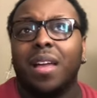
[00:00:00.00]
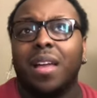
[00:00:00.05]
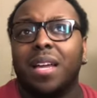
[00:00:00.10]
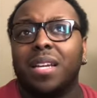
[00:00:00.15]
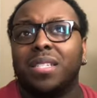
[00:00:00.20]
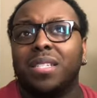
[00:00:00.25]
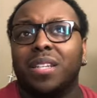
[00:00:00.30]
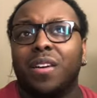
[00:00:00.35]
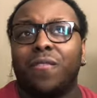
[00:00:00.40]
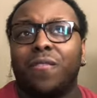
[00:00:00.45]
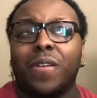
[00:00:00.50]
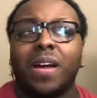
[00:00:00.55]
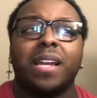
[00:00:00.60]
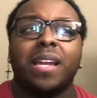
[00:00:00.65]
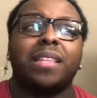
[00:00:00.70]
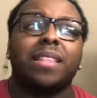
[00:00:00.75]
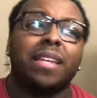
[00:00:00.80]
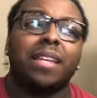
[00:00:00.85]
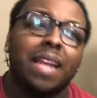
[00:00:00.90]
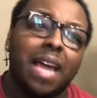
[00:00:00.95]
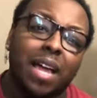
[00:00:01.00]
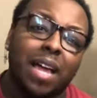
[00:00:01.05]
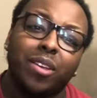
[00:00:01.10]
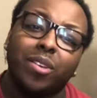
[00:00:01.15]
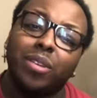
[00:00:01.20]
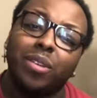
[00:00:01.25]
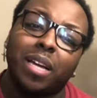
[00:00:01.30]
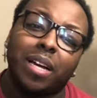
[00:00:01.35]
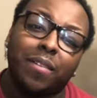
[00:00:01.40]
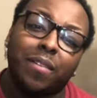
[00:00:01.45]
And it's so funny that now
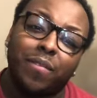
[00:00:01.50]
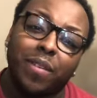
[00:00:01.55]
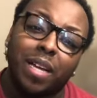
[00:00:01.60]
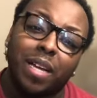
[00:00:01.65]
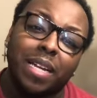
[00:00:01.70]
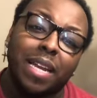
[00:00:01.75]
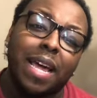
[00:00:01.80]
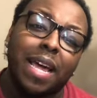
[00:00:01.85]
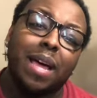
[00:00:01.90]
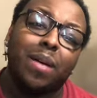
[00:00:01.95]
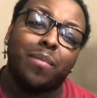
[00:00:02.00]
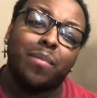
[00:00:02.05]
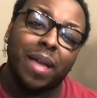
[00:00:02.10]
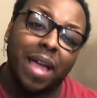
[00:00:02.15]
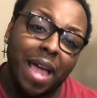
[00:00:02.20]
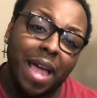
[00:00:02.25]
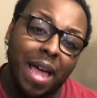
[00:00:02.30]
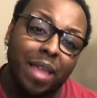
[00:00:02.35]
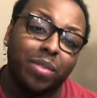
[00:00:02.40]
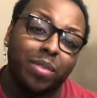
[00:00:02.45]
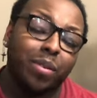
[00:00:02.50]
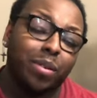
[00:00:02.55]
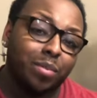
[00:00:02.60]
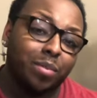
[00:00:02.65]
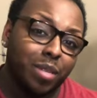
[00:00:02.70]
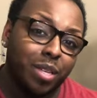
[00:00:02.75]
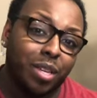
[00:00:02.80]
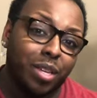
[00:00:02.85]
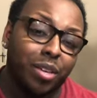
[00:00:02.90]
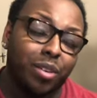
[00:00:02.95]
you're looking for a damn
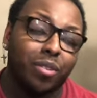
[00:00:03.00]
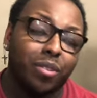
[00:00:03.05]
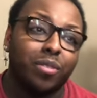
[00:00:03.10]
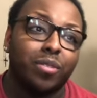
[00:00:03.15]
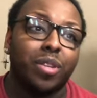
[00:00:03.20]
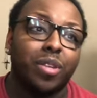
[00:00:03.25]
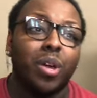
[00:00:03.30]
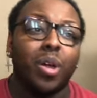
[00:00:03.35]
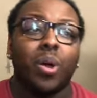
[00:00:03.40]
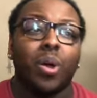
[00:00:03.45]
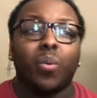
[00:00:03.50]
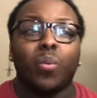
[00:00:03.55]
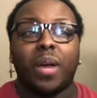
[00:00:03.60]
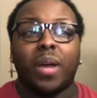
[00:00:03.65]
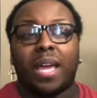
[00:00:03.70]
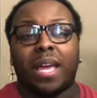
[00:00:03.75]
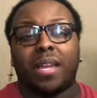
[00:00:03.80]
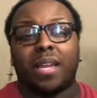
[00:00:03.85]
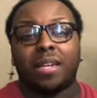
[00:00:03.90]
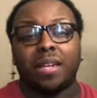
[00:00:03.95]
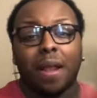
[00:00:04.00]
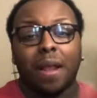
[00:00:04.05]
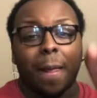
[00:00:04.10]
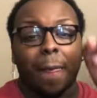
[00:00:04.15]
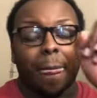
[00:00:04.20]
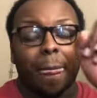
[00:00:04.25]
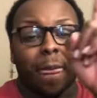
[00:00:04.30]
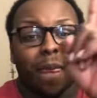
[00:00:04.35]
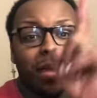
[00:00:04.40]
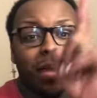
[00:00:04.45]
bathroom to use when
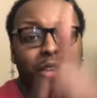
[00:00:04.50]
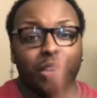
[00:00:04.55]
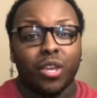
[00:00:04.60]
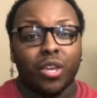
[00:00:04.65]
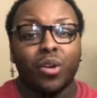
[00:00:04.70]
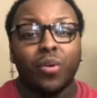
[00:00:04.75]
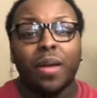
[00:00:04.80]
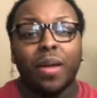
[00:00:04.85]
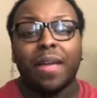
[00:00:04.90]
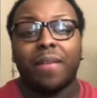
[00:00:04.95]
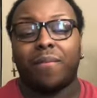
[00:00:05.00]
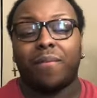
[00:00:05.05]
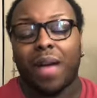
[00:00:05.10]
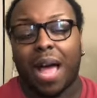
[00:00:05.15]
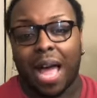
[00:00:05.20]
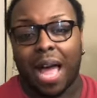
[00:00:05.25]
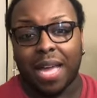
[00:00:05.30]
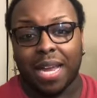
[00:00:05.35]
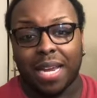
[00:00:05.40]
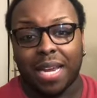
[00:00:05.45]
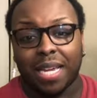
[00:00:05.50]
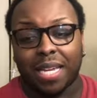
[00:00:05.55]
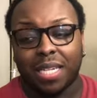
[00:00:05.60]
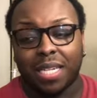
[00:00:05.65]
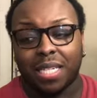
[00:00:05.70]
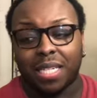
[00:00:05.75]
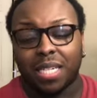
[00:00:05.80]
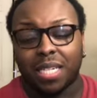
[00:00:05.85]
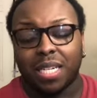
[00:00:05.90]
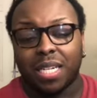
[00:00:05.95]
you
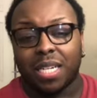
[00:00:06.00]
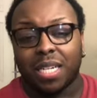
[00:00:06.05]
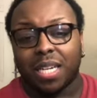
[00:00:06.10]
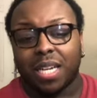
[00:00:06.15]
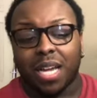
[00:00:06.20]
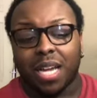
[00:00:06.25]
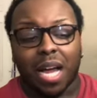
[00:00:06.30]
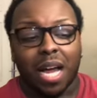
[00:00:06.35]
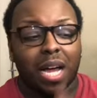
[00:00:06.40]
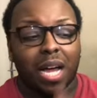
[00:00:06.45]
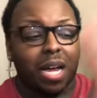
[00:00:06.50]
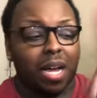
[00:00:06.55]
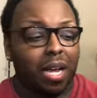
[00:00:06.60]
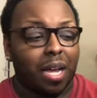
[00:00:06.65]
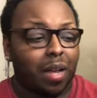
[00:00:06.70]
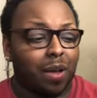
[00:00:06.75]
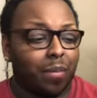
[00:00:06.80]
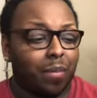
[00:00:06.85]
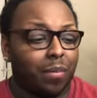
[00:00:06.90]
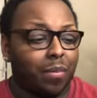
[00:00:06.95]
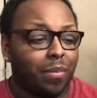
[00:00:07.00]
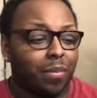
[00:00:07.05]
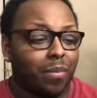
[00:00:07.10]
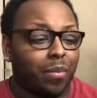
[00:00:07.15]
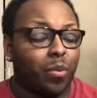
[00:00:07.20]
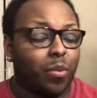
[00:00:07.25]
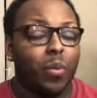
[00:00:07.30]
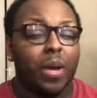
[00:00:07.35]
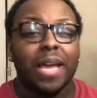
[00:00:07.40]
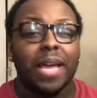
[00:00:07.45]
invited
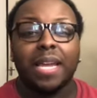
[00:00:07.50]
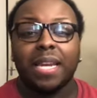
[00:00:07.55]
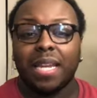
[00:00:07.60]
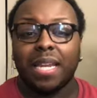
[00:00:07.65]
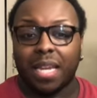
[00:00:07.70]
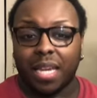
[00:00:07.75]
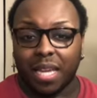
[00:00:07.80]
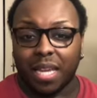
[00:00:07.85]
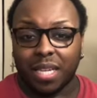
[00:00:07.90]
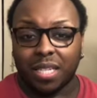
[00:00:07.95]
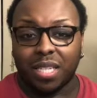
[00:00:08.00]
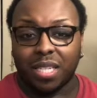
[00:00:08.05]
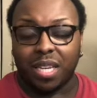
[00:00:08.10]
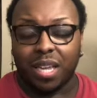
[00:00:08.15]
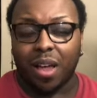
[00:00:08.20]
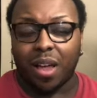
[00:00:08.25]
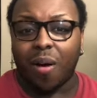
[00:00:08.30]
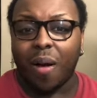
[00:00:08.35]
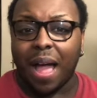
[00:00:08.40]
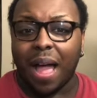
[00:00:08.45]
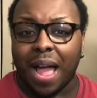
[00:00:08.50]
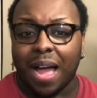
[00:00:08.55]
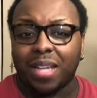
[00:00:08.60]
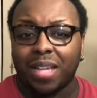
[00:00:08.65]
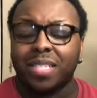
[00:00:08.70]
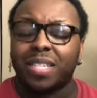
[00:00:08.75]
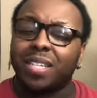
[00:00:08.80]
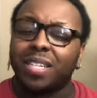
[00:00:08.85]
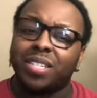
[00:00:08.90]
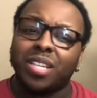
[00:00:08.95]
Wendy to your
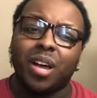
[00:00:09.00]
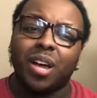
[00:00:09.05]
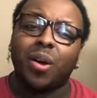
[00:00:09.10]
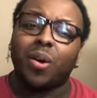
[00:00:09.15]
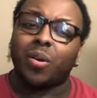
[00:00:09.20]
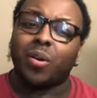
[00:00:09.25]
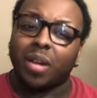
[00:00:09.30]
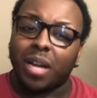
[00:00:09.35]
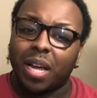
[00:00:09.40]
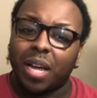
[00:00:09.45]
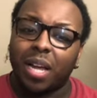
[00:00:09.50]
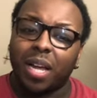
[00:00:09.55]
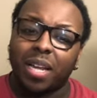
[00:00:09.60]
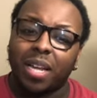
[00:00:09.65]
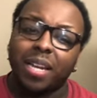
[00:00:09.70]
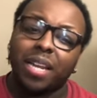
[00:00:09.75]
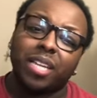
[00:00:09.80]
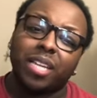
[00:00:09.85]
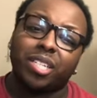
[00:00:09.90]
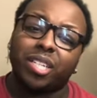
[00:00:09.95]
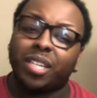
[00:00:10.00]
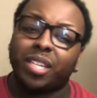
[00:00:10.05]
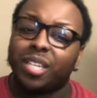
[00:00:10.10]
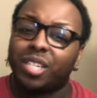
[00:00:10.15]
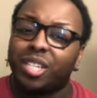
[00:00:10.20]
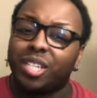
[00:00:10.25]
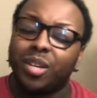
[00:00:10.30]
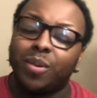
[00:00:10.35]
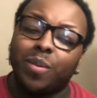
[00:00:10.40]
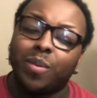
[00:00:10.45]
house and told her initially
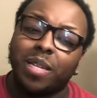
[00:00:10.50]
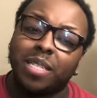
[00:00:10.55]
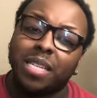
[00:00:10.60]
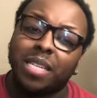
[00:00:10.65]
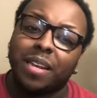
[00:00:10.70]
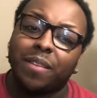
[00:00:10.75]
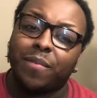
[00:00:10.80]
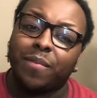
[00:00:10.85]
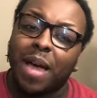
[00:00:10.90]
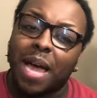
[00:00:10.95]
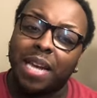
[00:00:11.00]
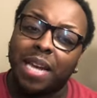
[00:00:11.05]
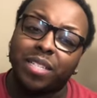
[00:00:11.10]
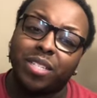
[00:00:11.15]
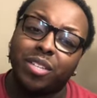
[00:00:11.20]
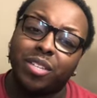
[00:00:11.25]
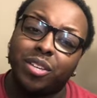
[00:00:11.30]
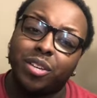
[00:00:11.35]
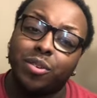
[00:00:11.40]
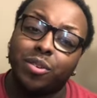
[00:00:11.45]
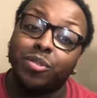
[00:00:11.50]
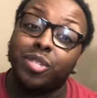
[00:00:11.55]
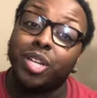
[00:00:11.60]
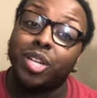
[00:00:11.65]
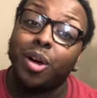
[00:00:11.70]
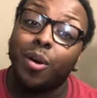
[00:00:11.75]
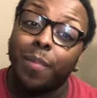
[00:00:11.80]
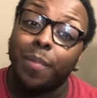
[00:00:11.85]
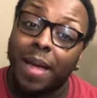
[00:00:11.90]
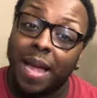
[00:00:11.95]
she wasn't invited to use
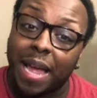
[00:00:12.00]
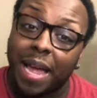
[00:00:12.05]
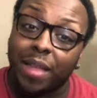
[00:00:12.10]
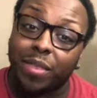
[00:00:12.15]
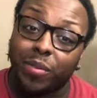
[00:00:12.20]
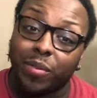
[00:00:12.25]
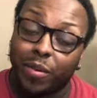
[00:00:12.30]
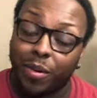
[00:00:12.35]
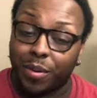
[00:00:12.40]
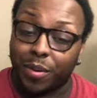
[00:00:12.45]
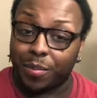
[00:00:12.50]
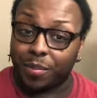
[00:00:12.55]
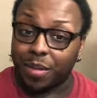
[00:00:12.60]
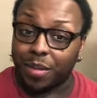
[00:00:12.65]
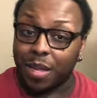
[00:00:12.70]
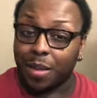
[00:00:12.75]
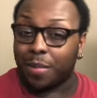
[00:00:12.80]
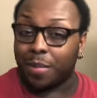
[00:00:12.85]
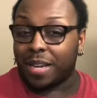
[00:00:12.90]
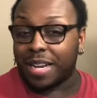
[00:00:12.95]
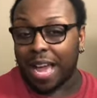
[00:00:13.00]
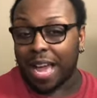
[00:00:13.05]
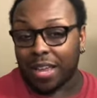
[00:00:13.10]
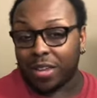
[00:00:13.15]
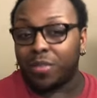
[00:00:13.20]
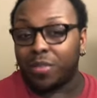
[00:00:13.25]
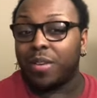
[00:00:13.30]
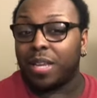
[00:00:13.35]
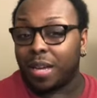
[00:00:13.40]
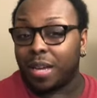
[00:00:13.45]
your bathroom. But now
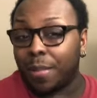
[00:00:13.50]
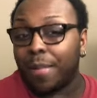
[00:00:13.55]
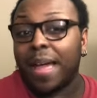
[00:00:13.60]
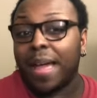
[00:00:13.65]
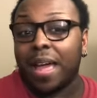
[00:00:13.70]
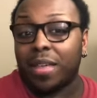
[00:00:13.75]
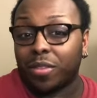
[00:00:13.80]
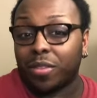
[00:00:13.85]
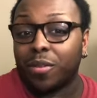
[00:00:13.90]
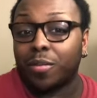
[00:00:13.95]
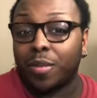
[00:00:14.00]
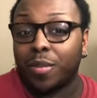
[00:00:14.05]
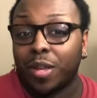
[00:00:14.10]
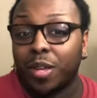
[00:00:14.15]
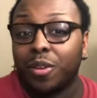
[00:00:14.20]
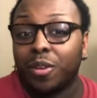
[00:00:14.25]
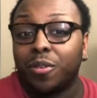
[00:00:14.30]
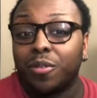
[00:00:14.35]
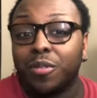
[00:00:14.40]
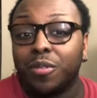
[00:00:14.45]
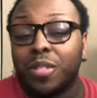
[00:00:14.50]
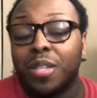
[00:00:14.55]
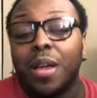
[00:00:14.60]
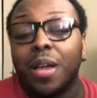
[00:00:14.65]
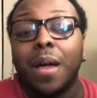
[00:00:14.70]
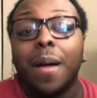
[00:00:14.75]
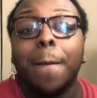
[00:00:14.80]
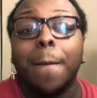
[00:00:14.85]
you need a bathroom to use.